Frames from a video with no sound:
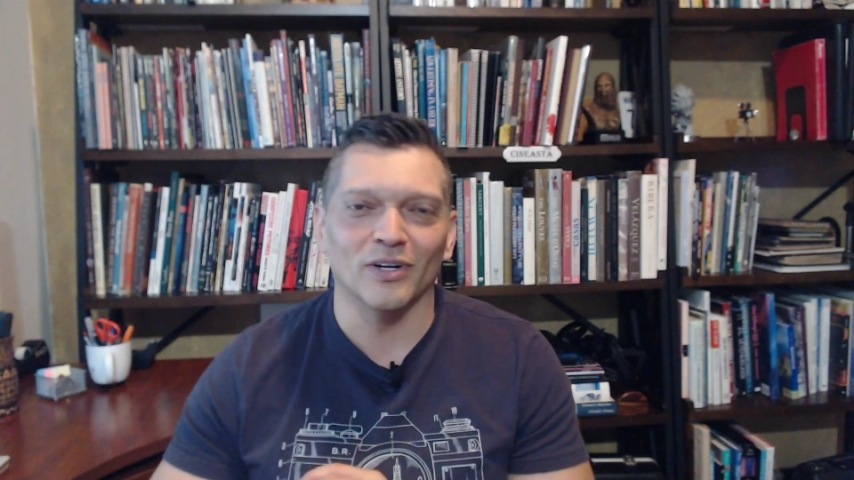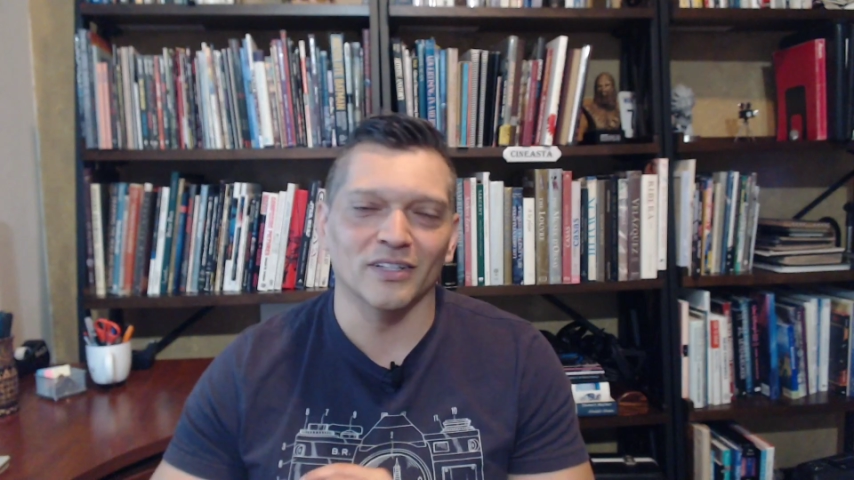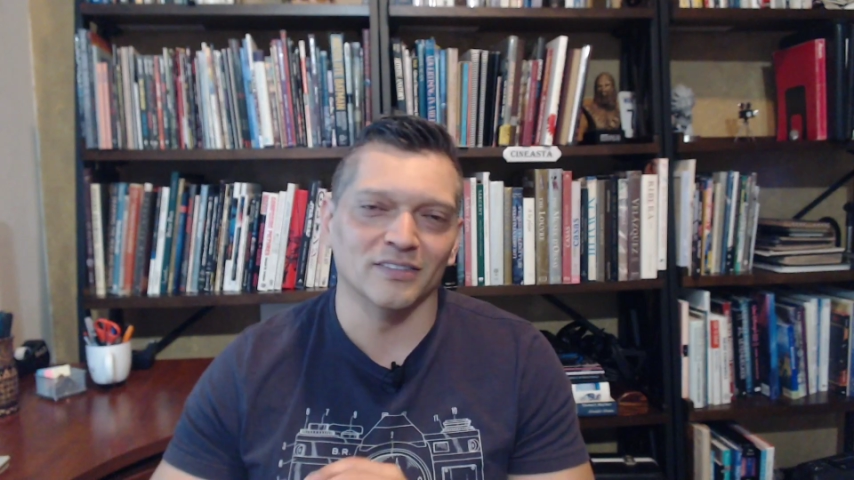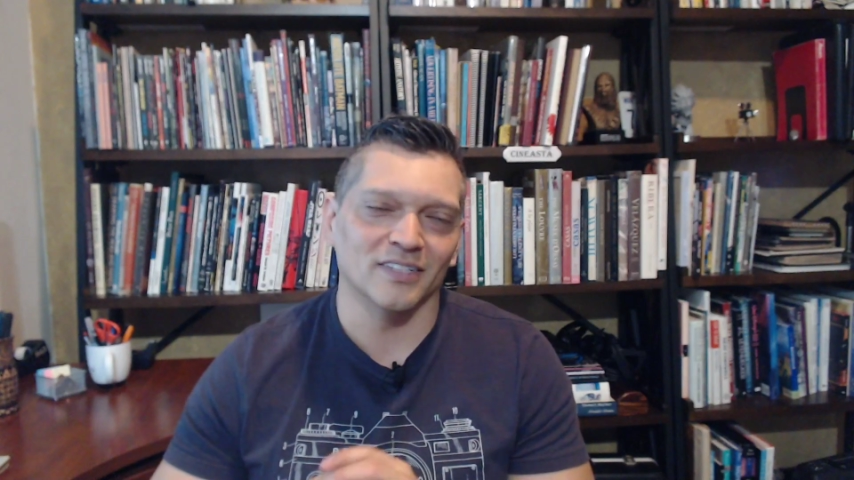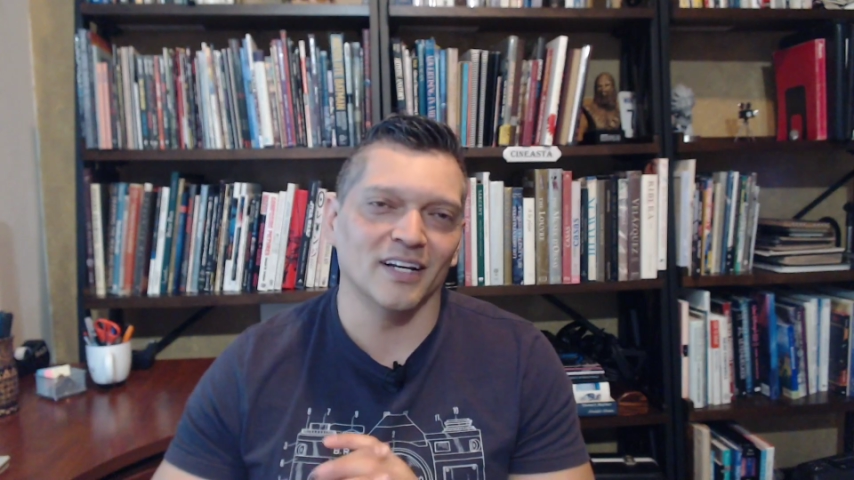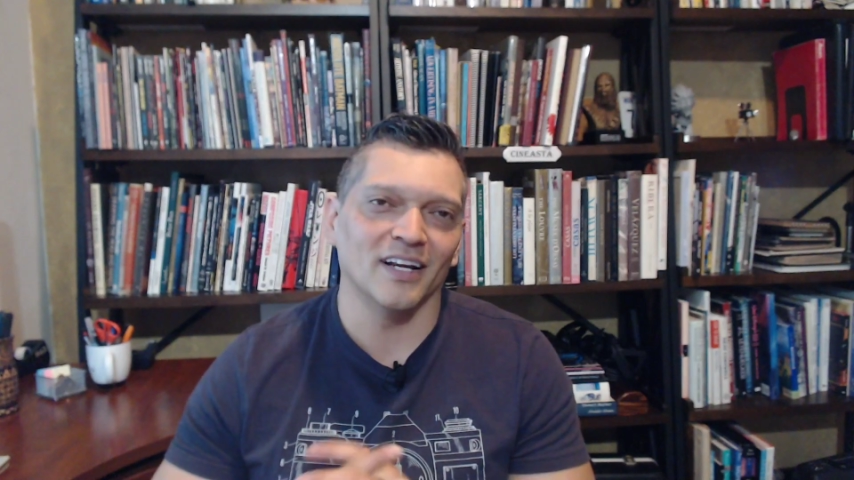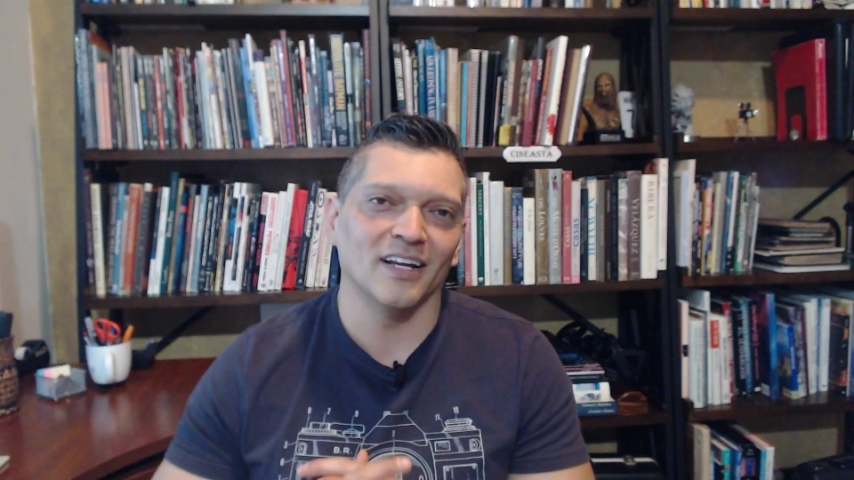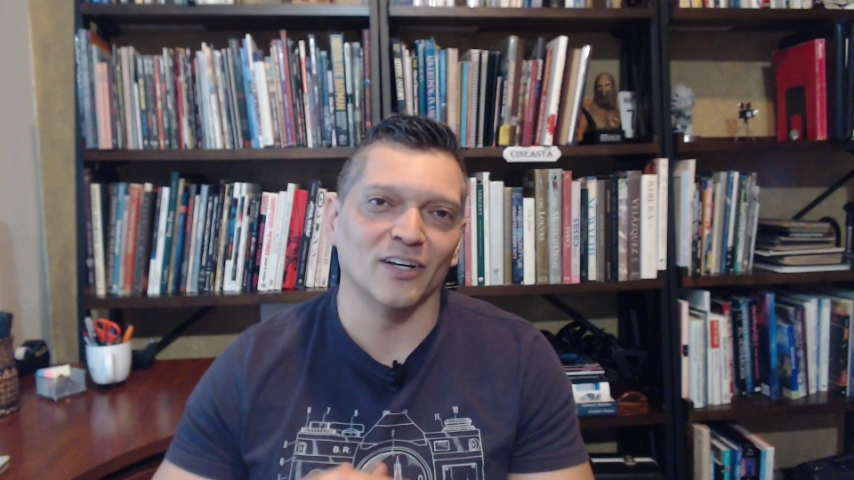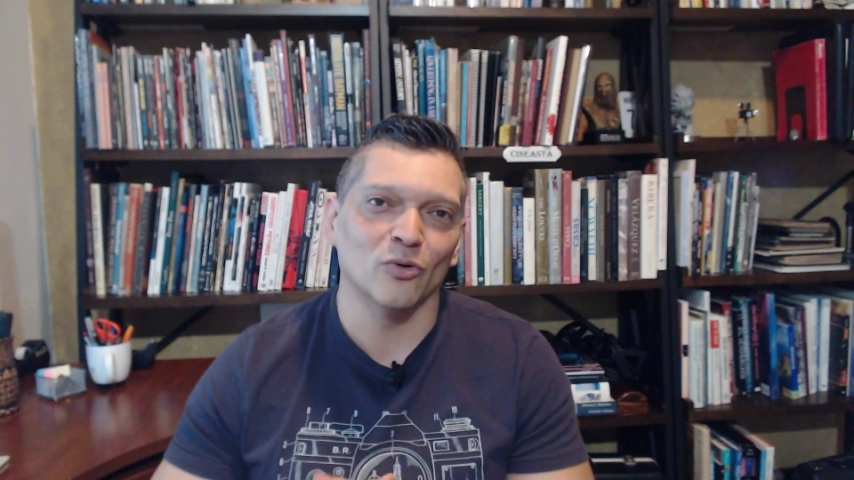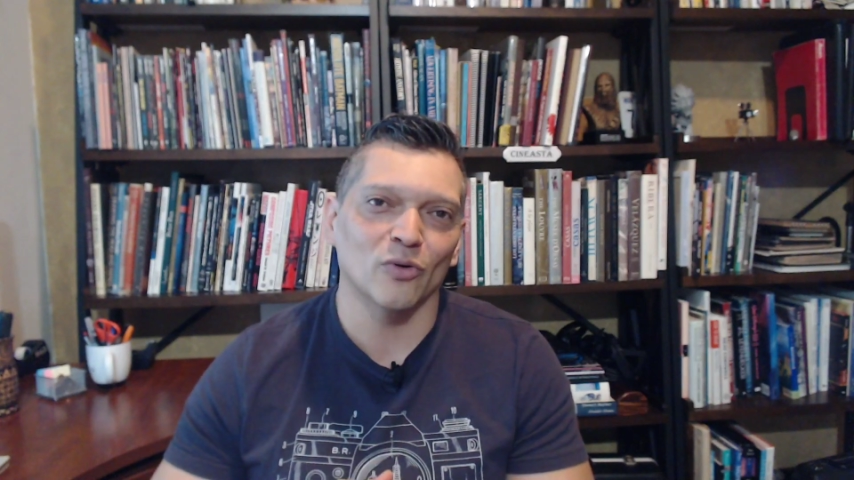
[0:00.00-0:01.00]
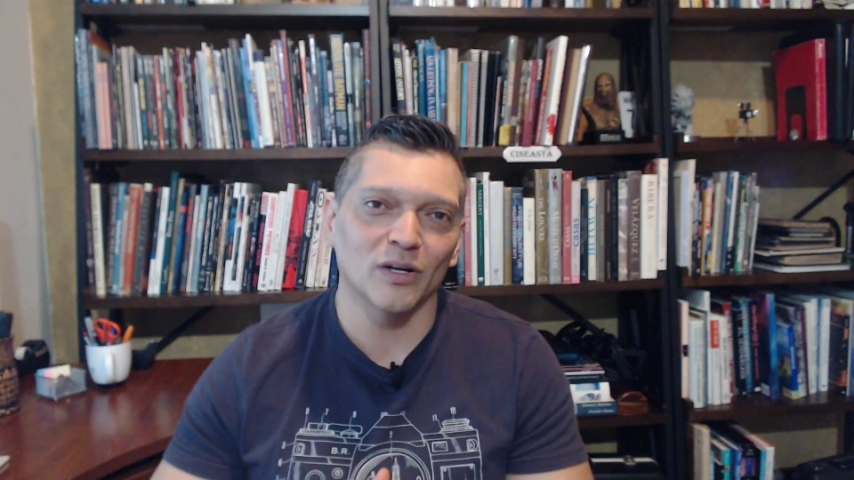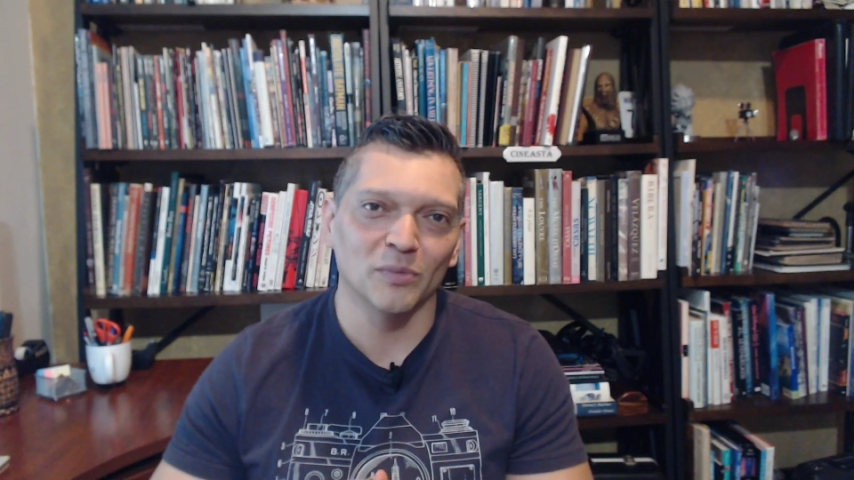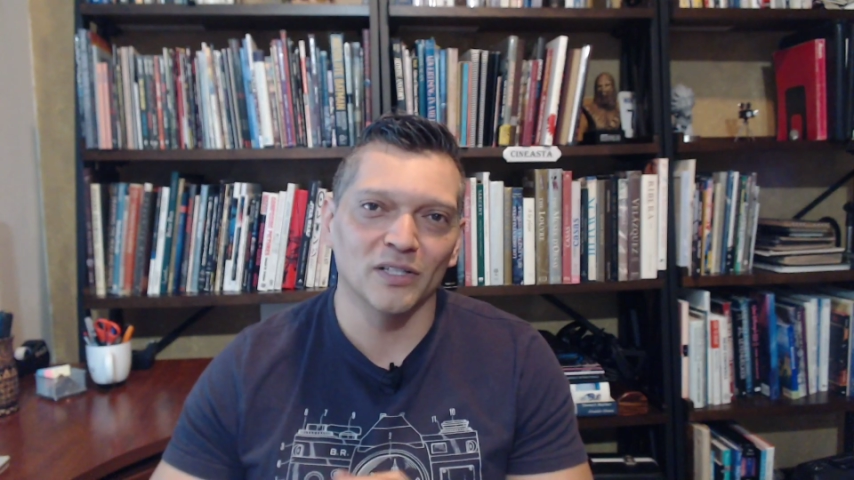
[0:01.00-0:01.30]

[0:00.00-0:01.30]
And there's an incredibly